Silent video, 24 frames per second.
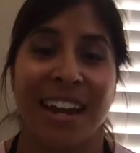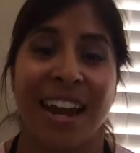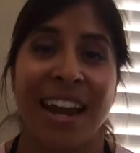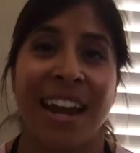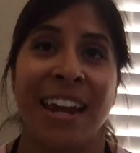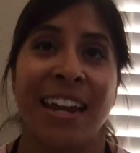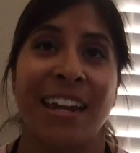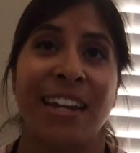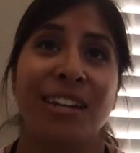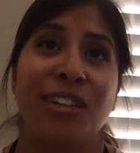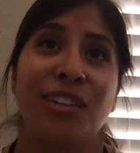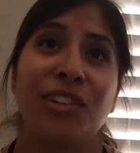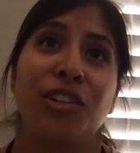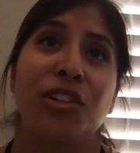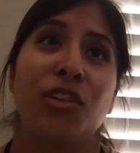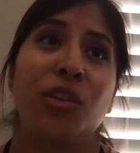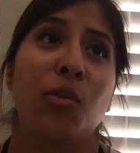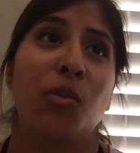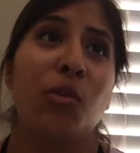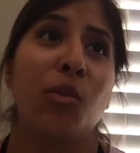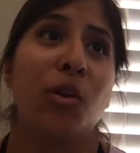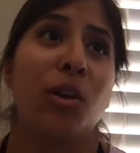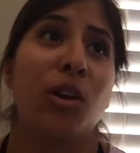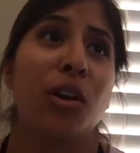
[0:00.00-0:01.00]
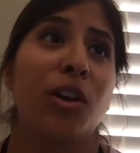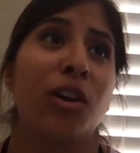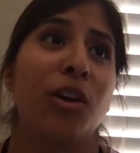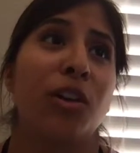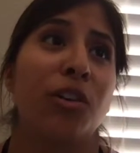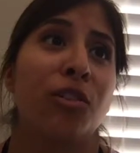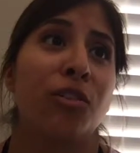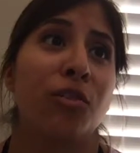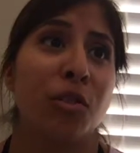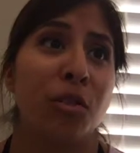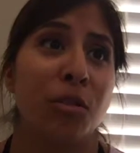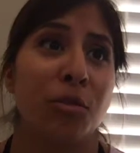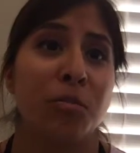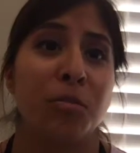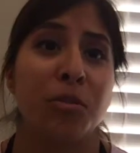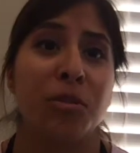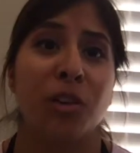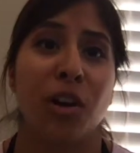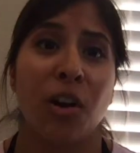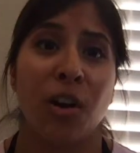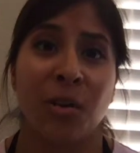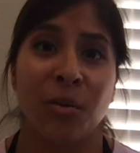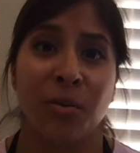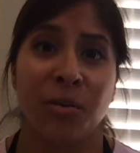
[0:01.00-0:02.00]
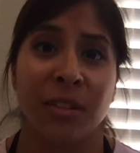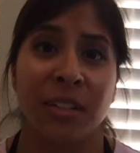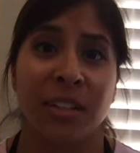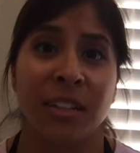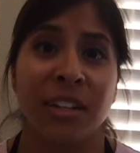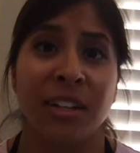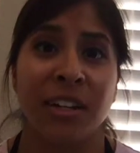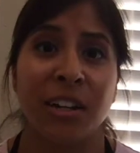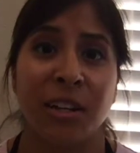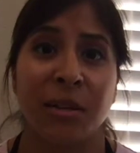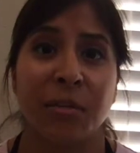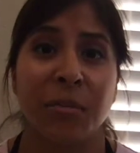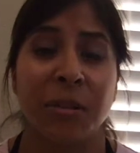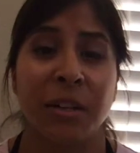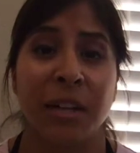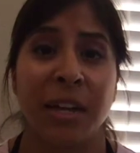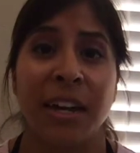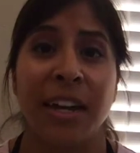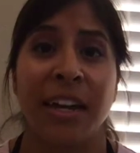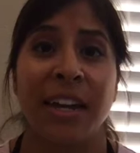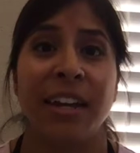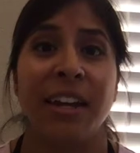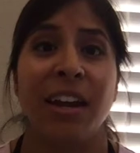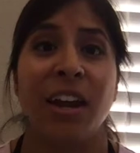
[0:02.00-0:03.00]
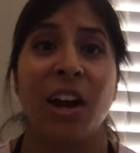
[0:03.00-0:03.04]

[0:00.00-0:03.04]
and your groups are really going to play